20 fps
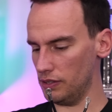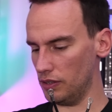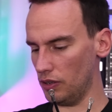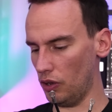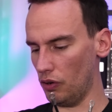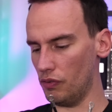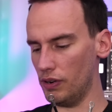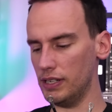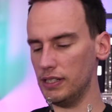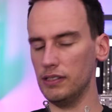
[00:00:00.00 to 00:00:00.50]

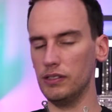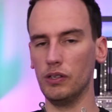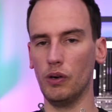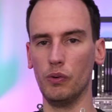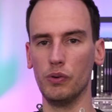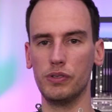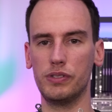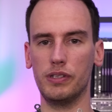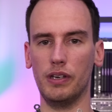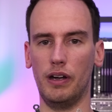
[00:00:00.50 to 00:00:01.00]
already
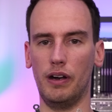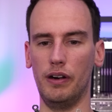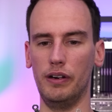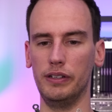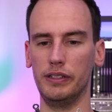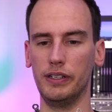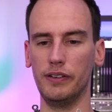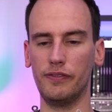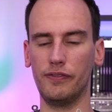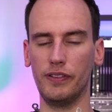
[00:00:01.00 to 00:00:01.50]
those are
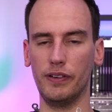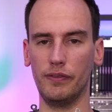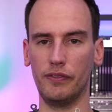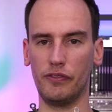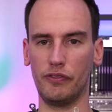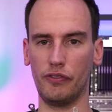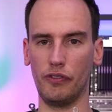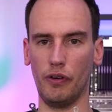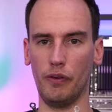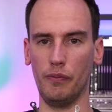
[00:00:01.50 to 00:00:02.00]
different
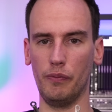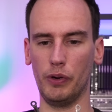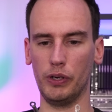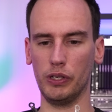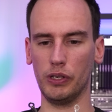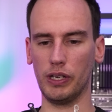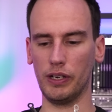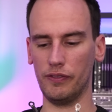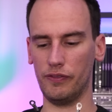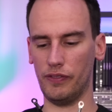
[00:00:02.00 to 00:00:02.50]
from what
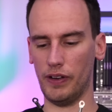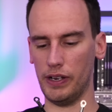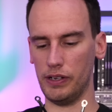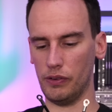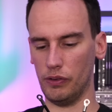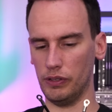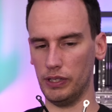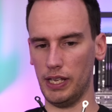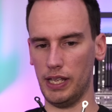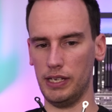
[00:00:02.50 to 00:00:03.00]
you can find
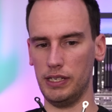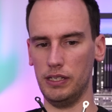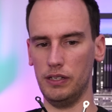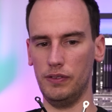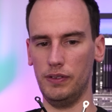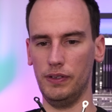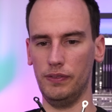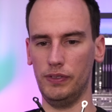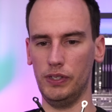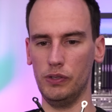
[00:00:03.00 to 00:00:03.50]
online
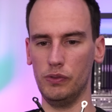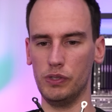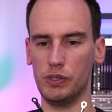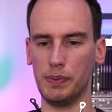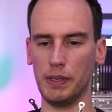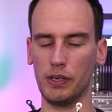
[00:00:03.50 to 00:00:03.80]
in reviews,